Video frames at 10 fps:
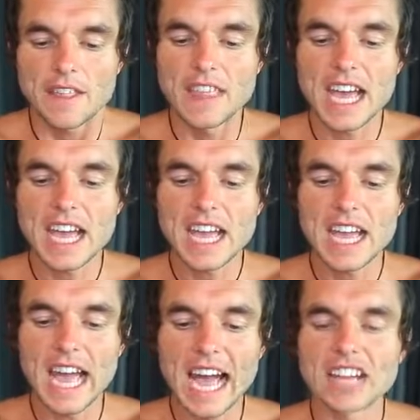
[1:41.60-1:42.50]

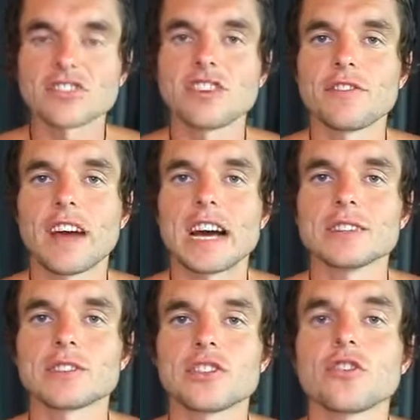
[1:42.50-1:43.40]
they actually
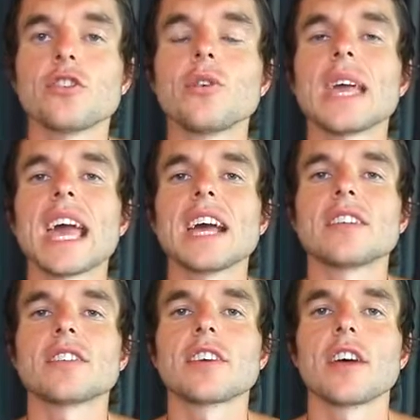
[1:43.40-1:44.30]
found to
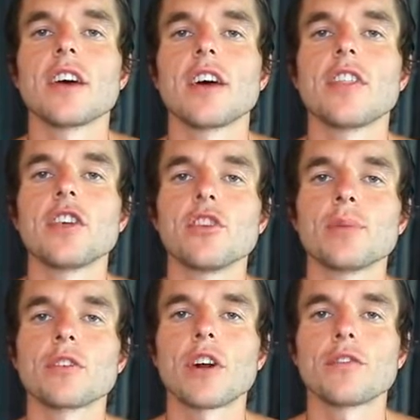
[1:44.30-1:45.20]
get the
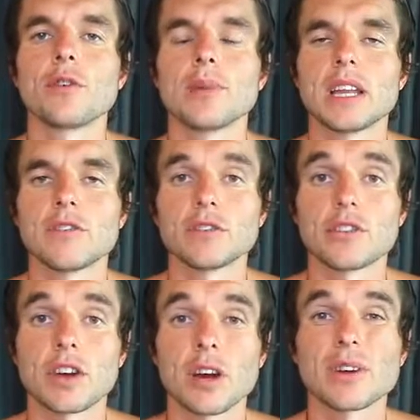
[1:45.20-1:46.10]
human growth hormone levels
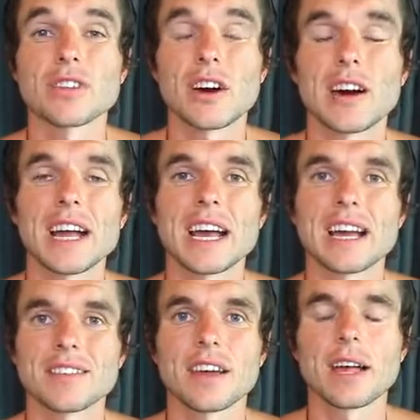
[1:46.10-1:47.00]
to go as high
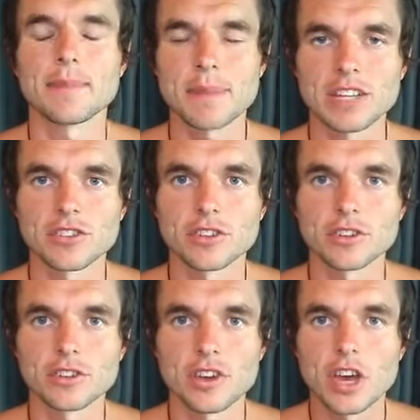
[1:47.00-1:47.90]
as I'd
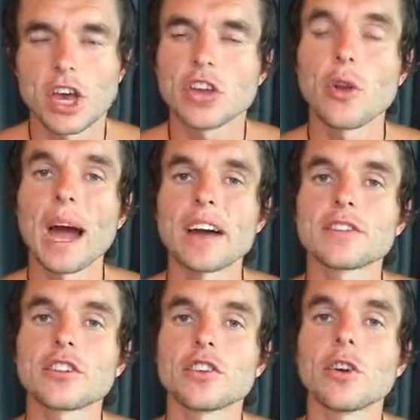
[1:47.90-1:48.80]
mentioned, you have
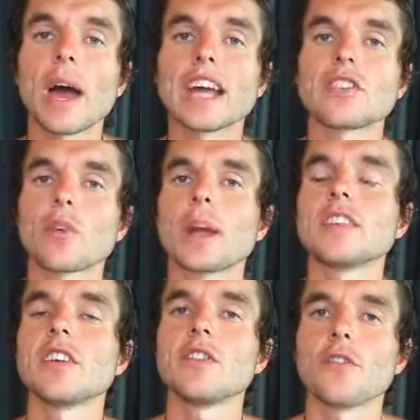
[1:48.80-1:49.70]
to do a
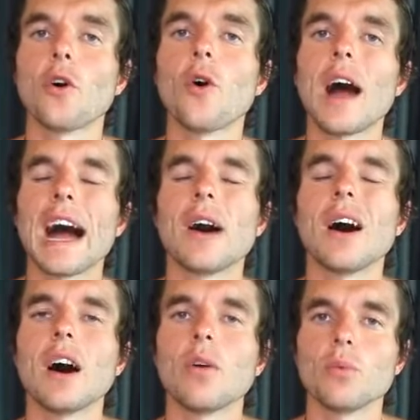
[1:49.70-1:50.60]

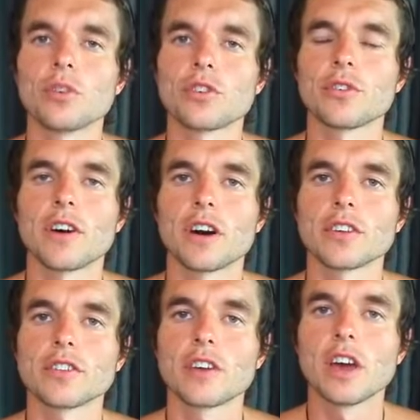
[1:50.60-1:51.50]
24-hour water
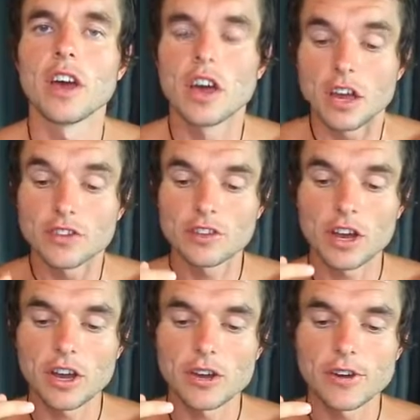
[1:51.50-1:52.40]
fast.
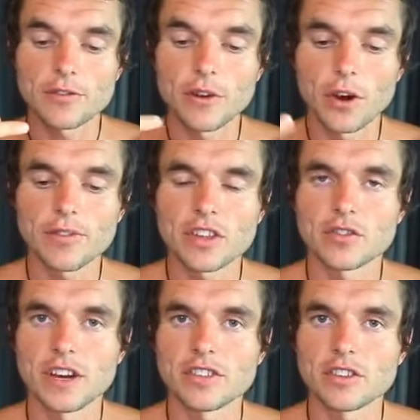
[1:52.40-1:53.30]
So for
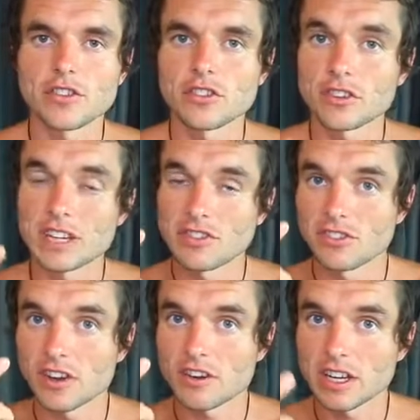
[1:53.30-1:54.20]
obvious reasons, you're not
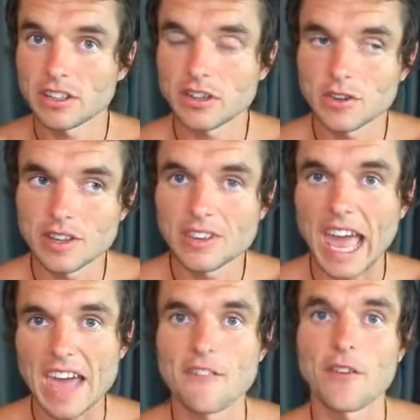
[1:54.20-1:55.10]
necessarily going to do this
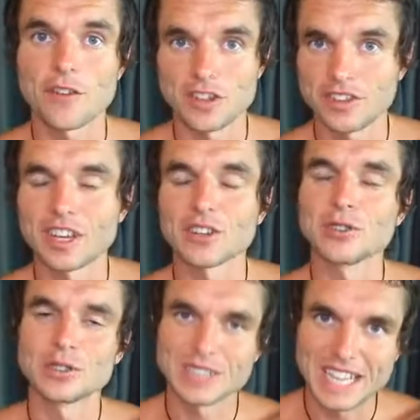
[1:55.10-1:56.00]
every
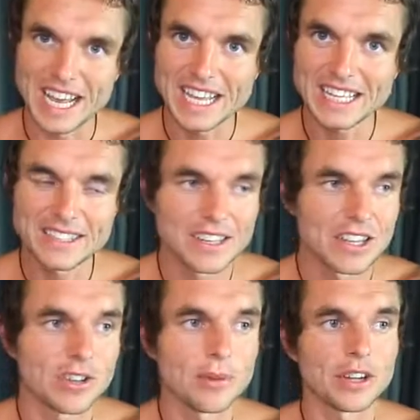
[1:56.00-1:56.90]
single day.
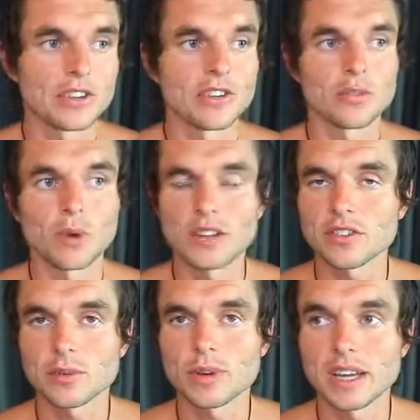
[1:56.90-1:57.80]
You might do this
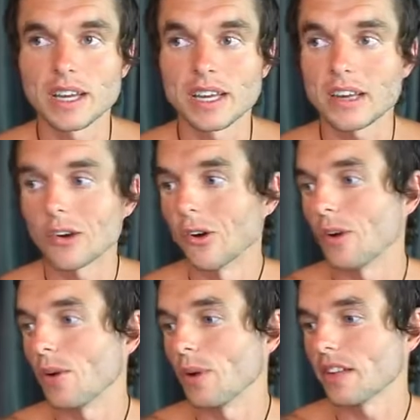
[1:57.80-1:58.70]
once a week
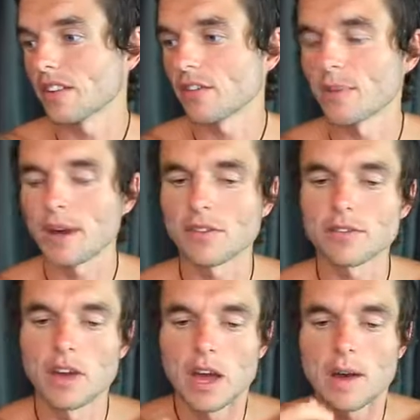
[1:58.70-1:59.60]
or once every
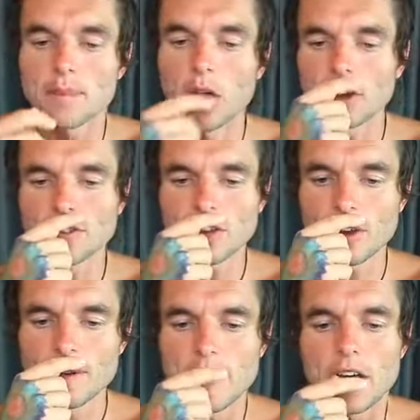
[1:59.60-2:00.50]
month, but
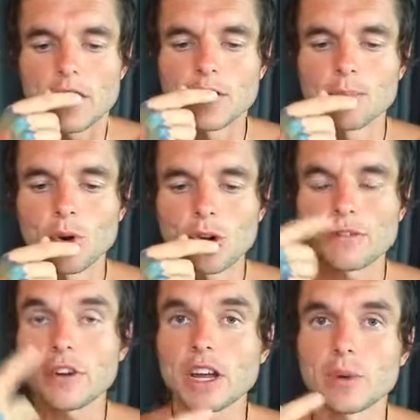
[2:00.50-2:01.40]
the
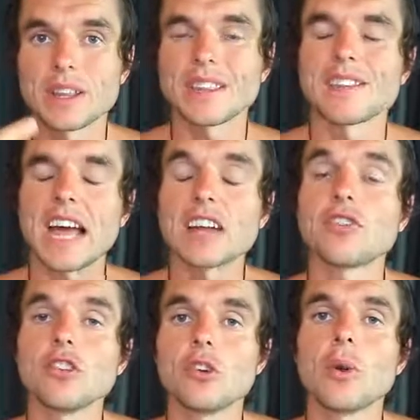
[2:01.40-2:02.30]
more frequent
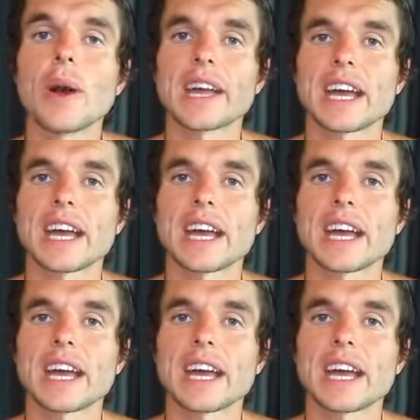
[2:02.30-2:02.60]
that you